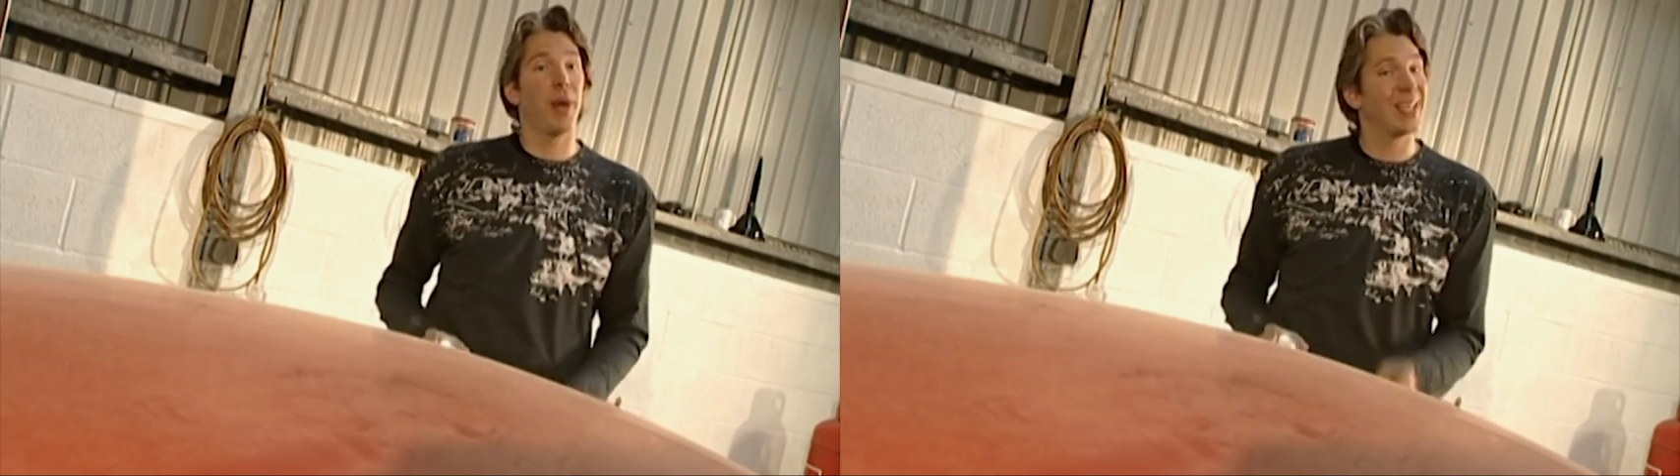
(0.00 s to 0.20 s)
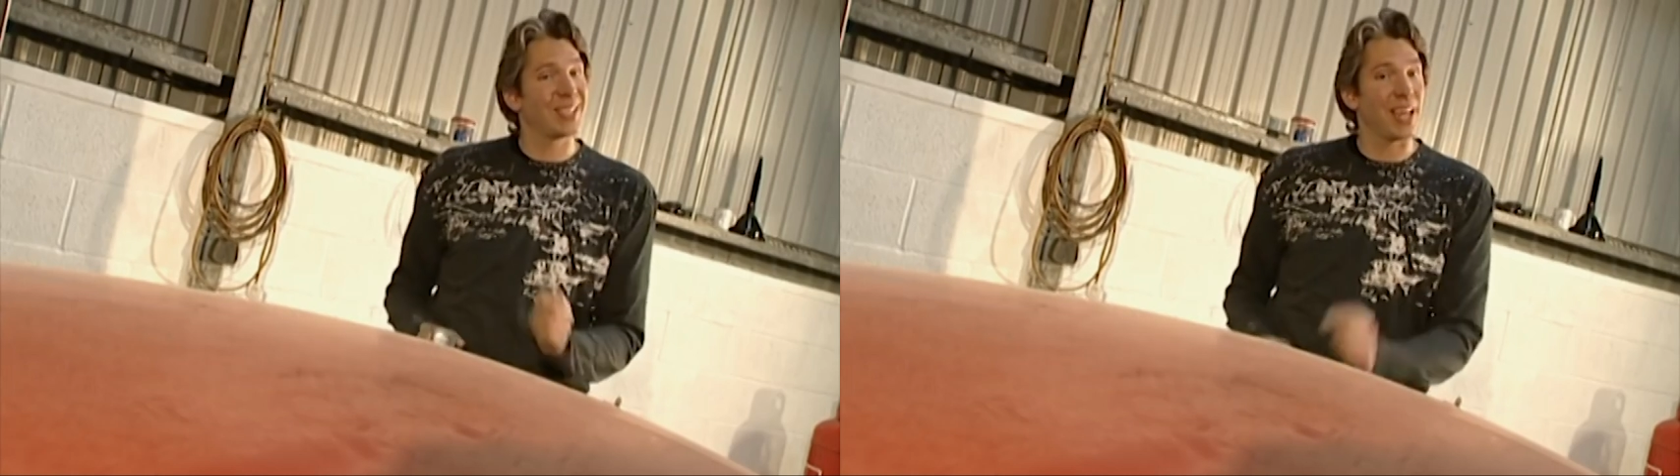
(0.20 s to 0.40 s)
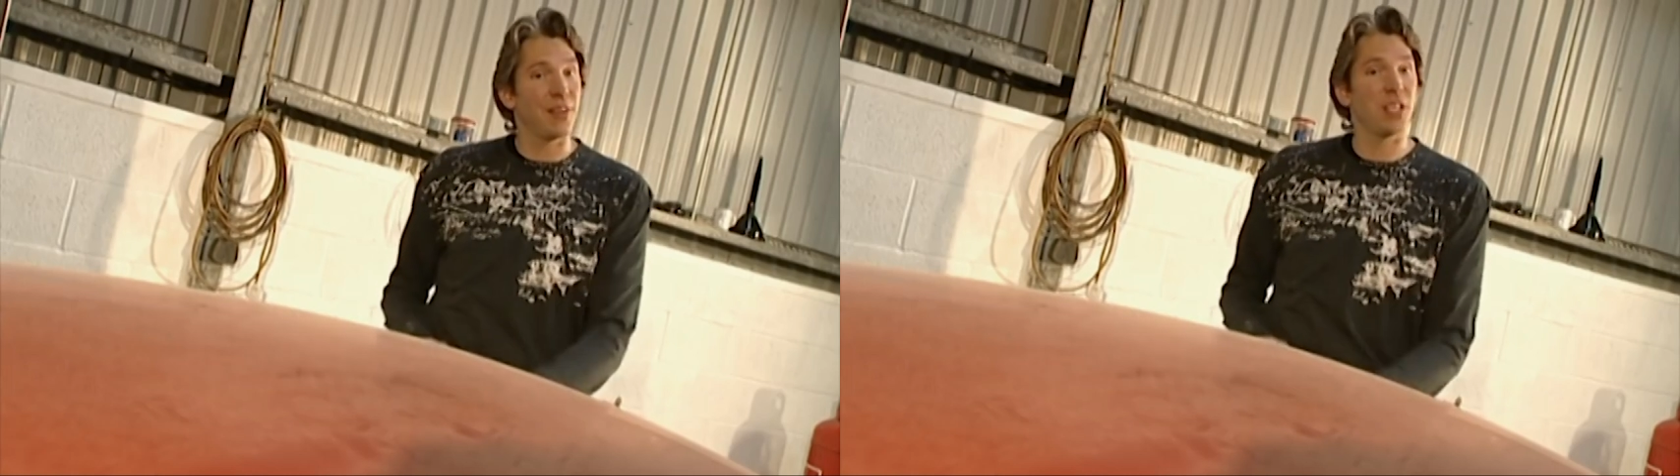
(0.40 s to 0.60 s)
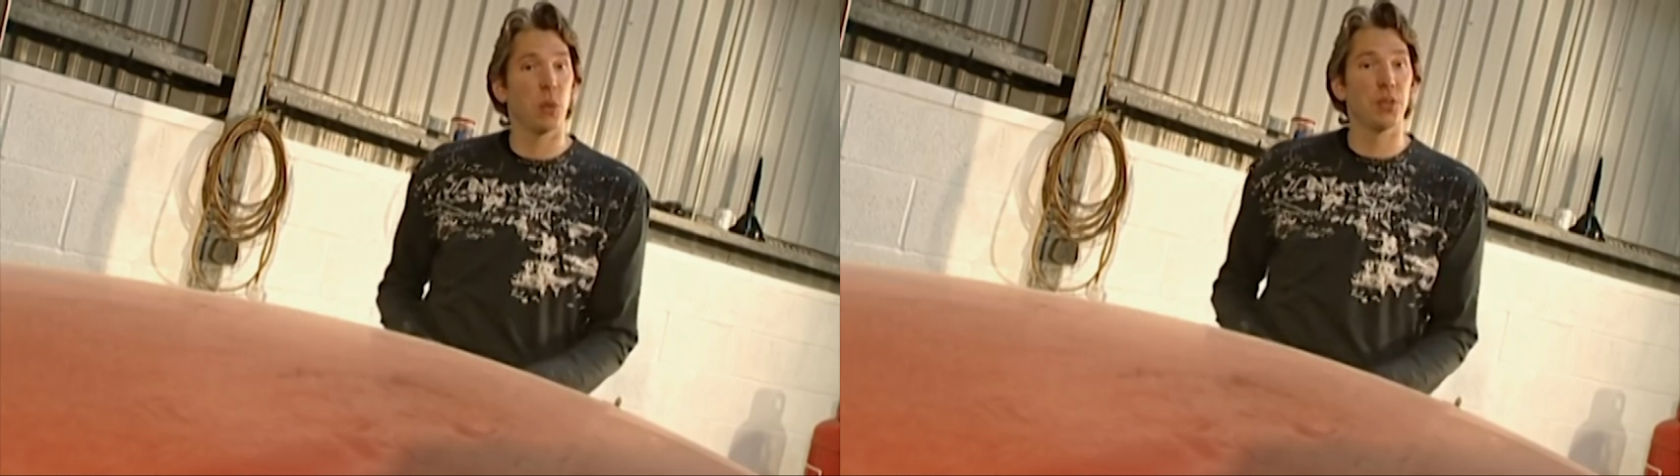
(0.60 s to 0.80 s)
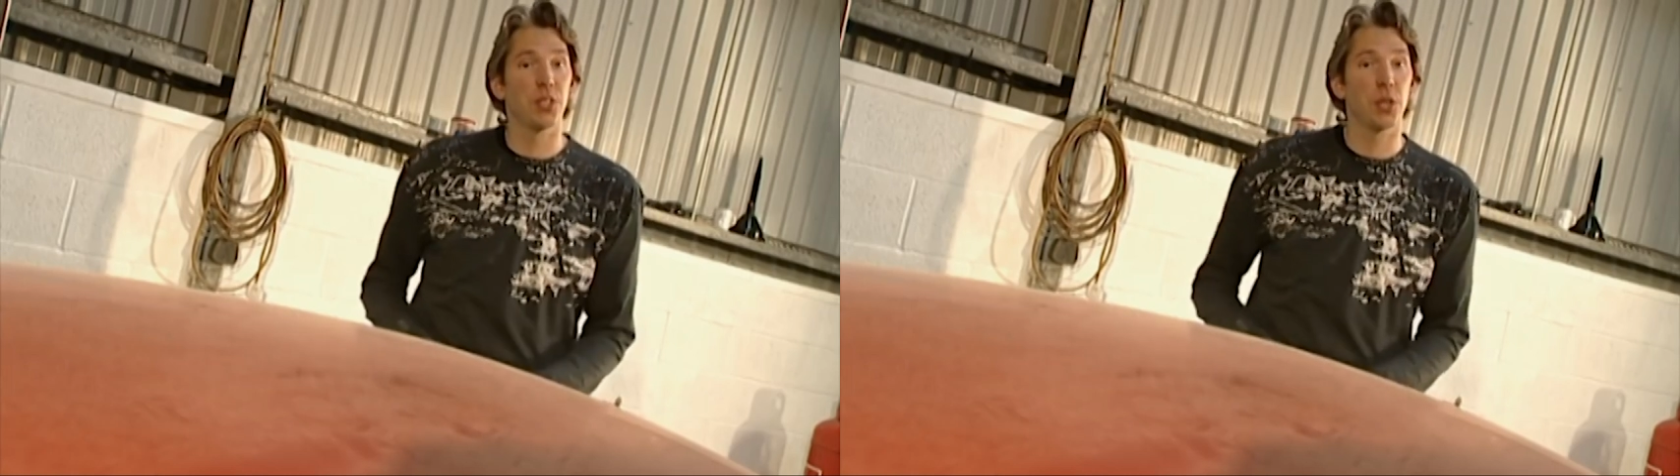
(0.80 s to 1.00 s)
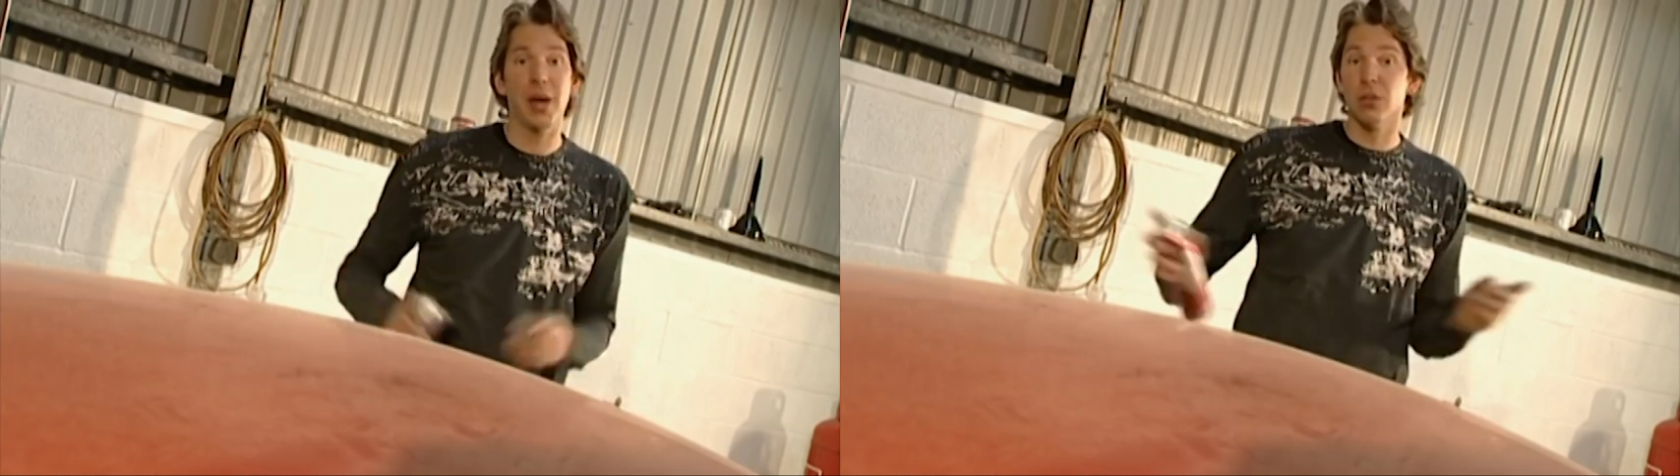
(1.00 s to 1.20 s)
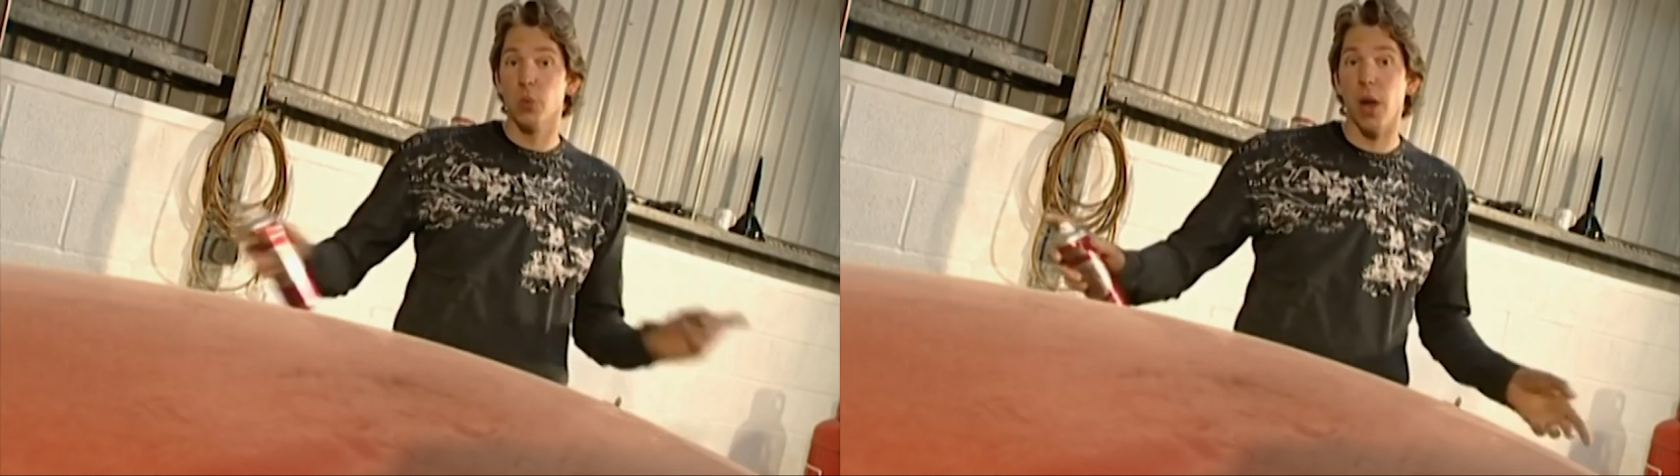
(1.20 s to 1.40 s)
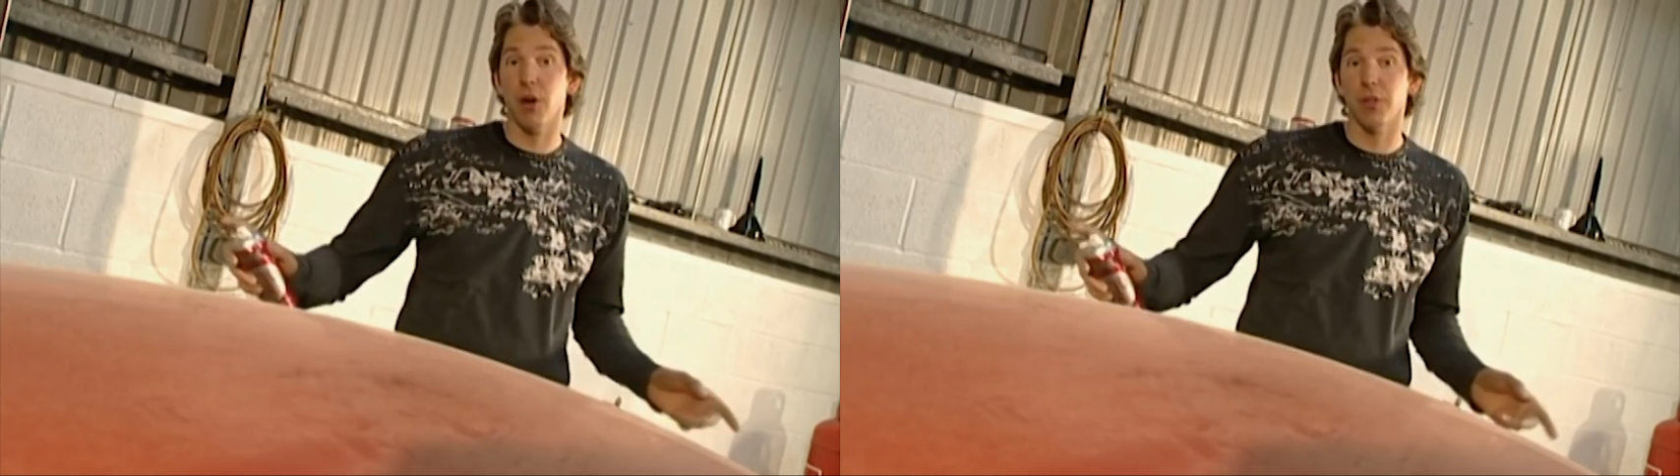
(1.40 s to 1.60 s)
repairs like this one to do
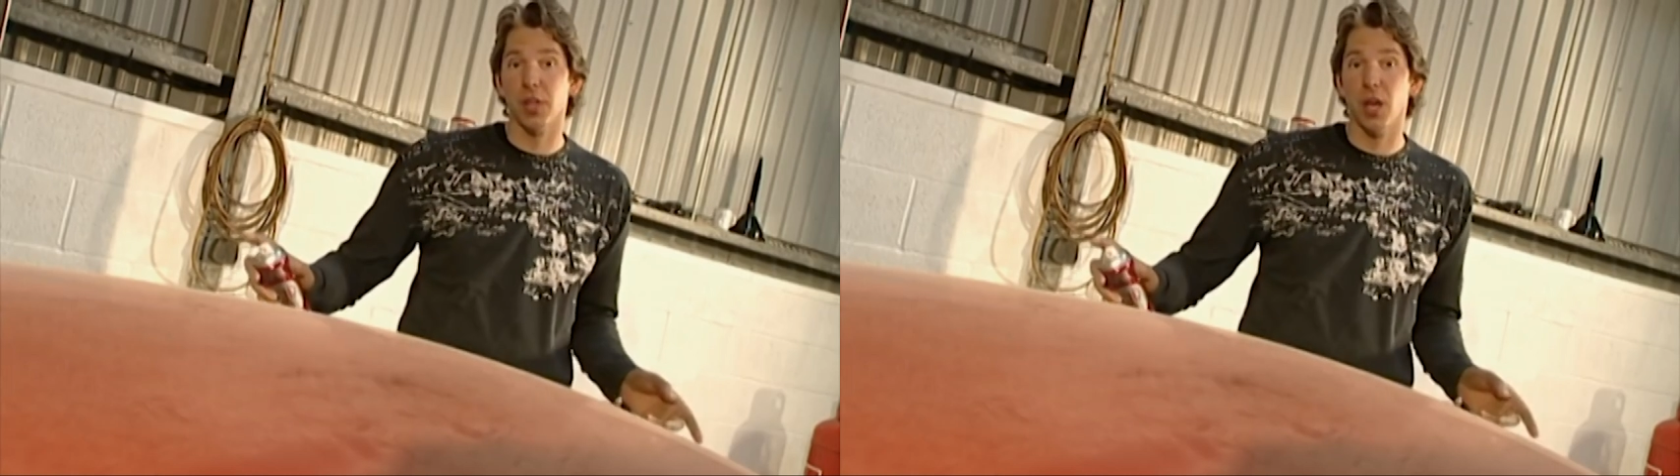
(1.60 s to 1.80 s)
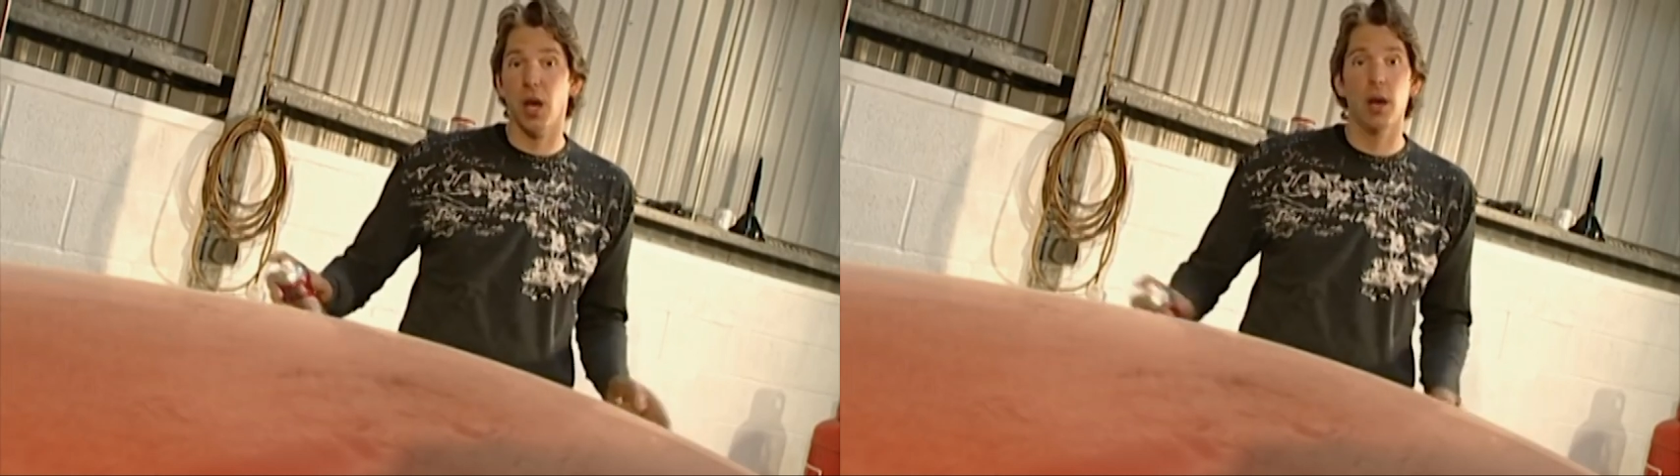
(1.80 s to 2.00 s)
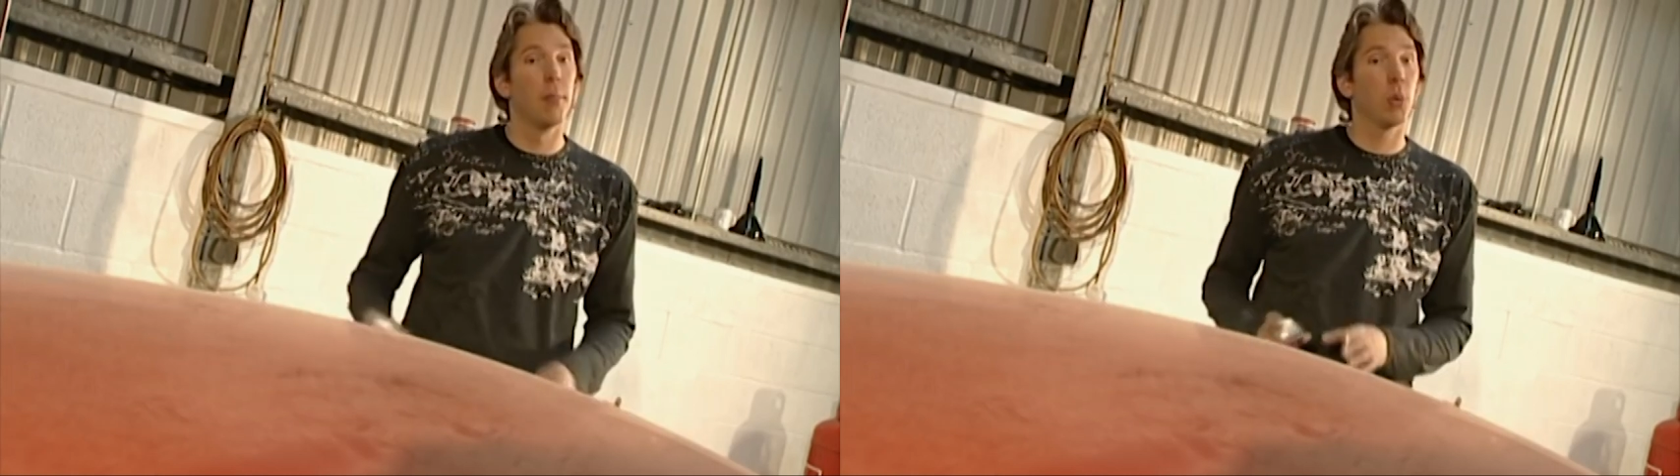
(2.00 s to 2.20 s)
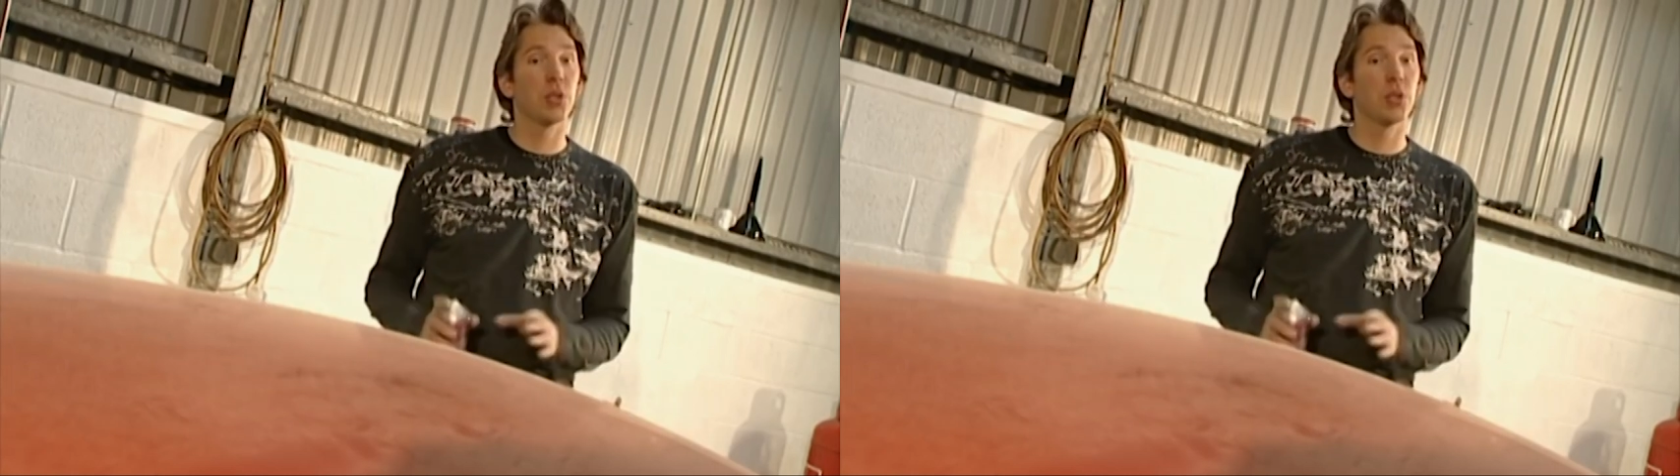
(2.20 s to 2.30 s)
elsewhere on the car,